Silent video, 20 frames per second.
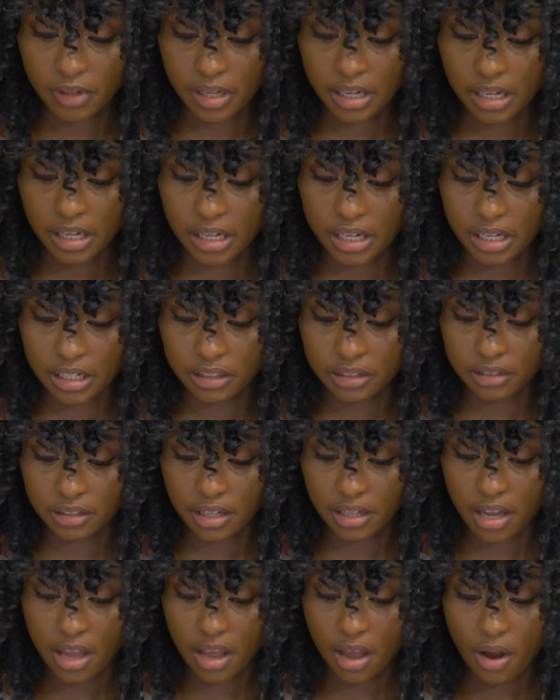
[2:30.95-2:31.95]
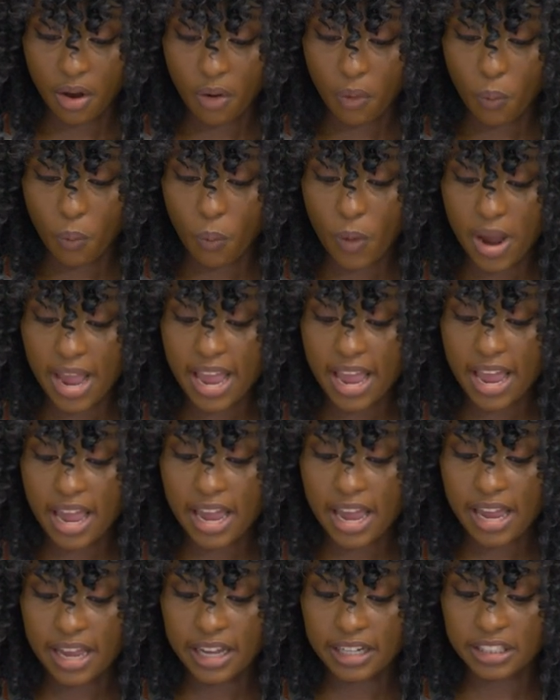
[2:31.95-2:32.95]
And
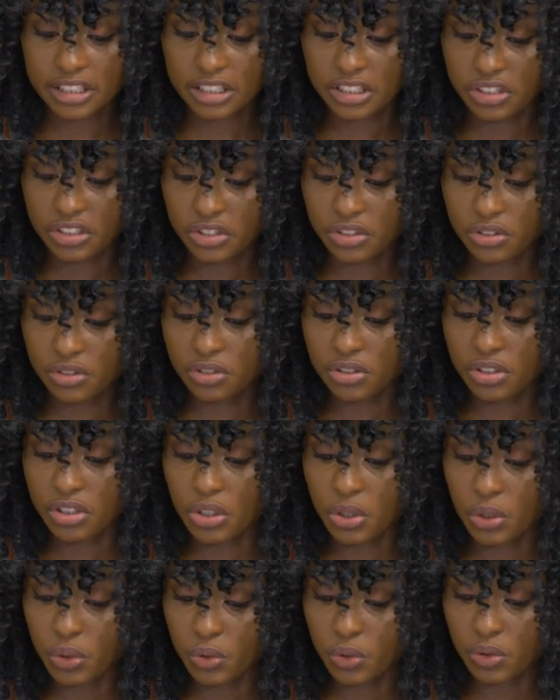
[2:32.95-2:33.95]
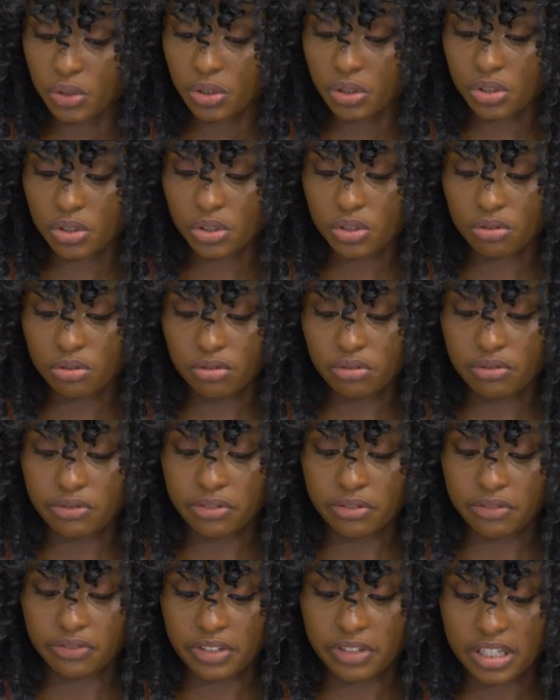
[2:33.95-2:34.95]
where did you go to school
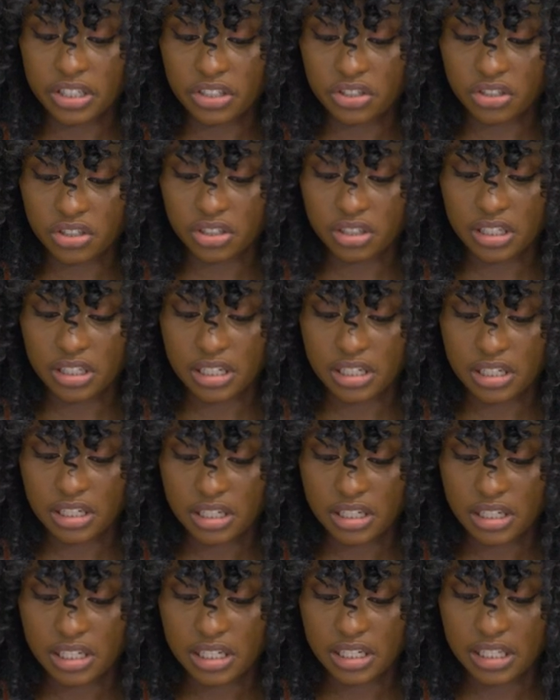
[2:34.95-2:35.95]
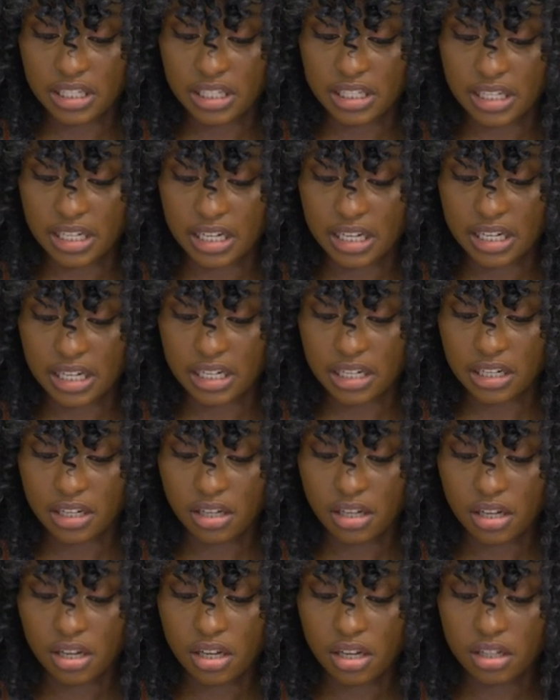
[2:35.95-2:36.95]
for fashion design?
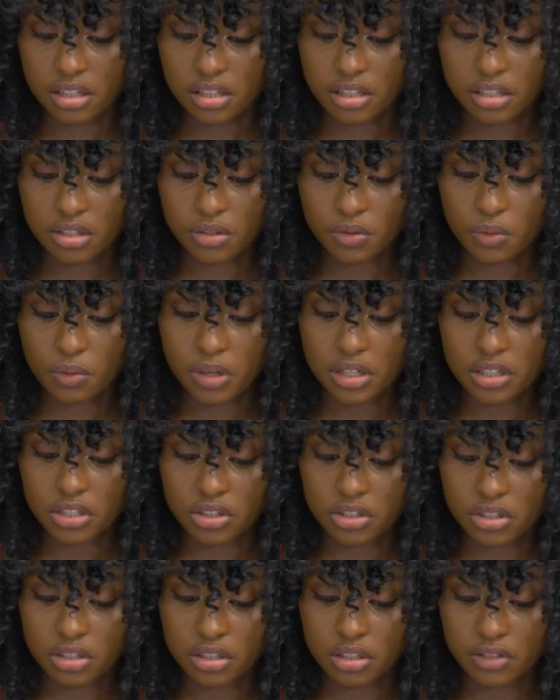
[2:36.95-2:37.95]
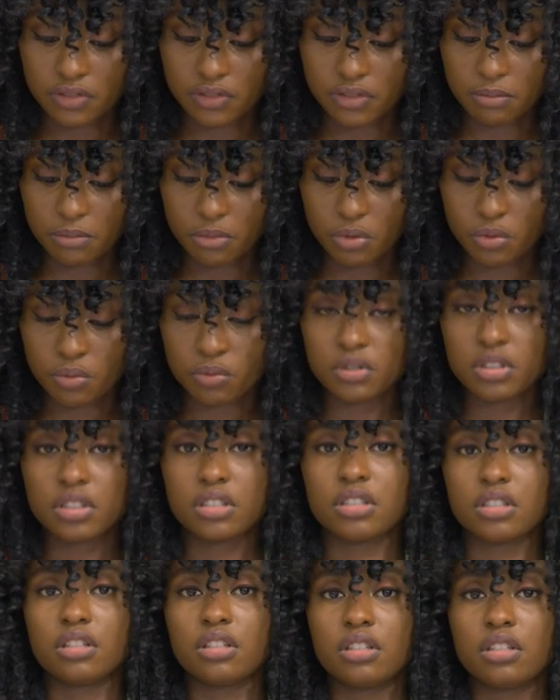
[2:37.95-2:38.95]
This question is from
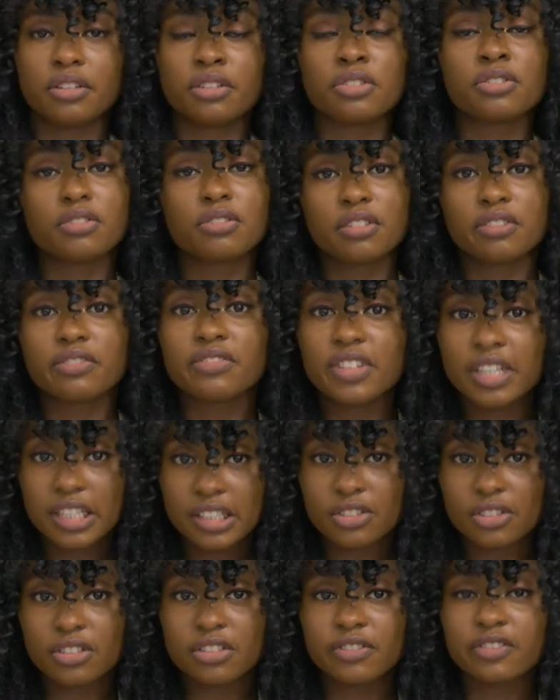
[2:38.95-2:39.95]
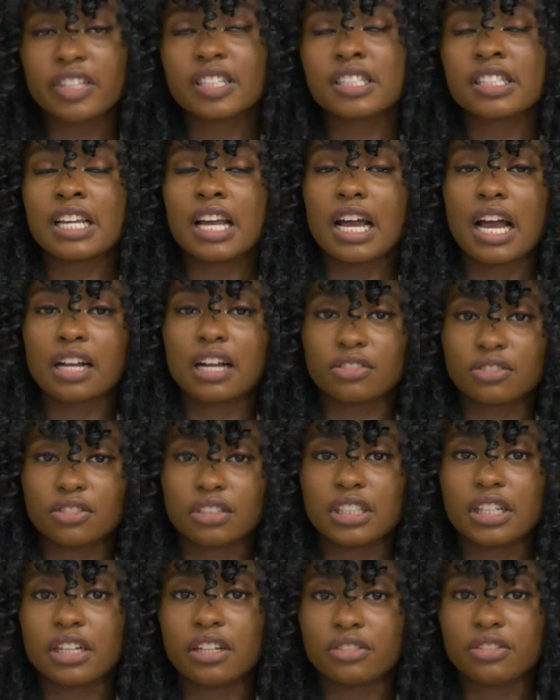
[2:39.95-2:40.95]
Swishy. So the first university I
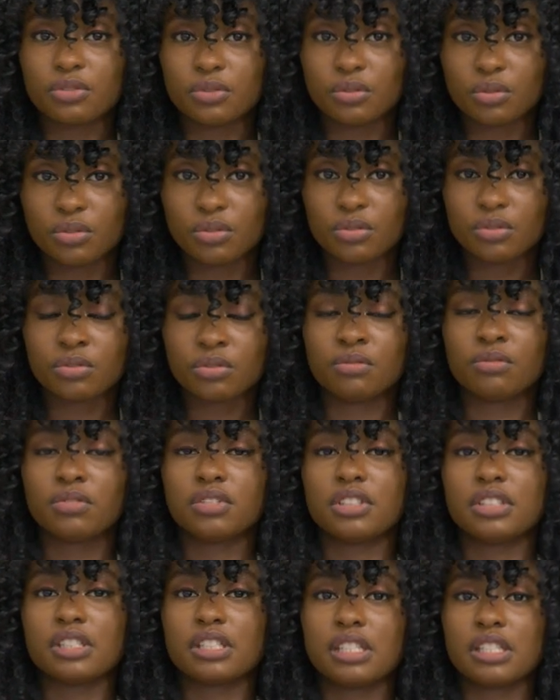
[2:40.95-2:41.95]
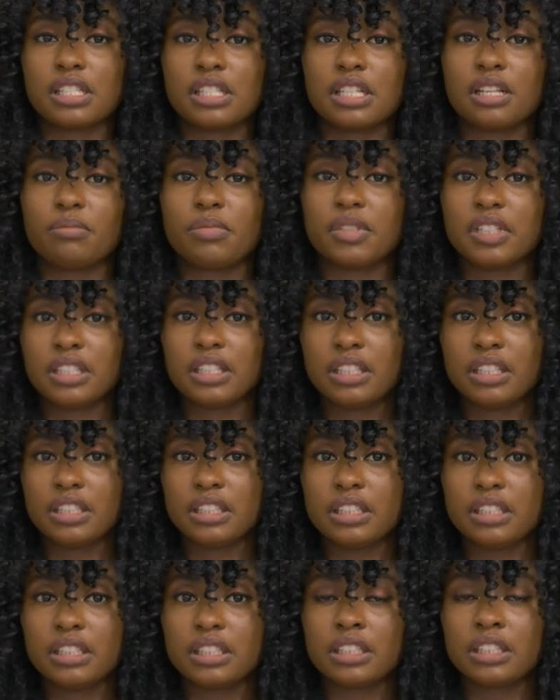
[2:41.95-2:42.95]
actually enrolled to was
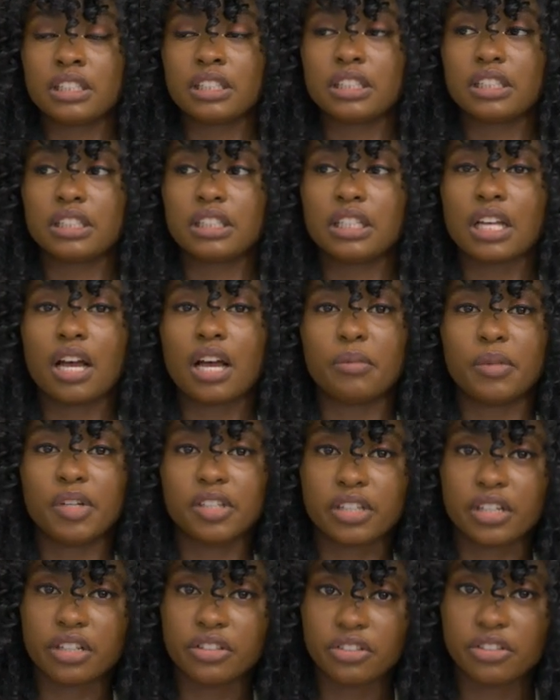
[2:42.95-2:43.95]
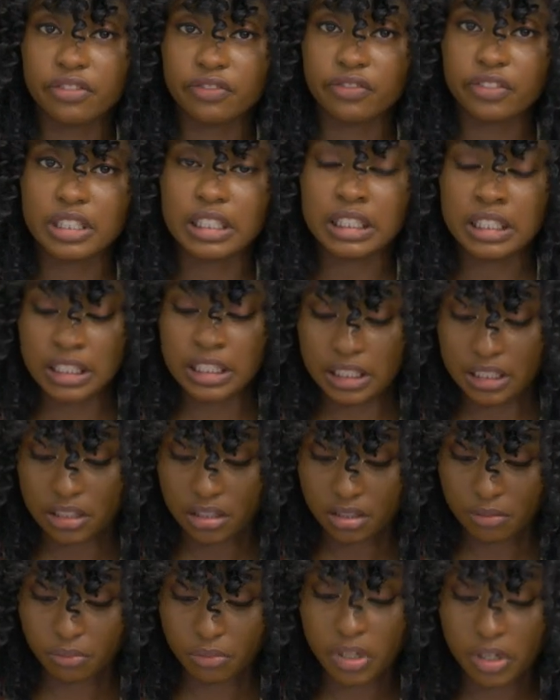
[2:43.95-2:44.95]
Lebanese American University,
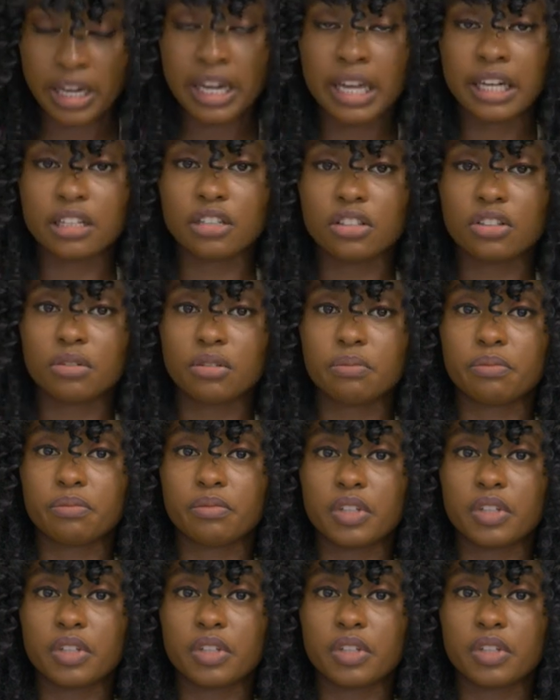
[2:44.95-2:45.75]
but I ended up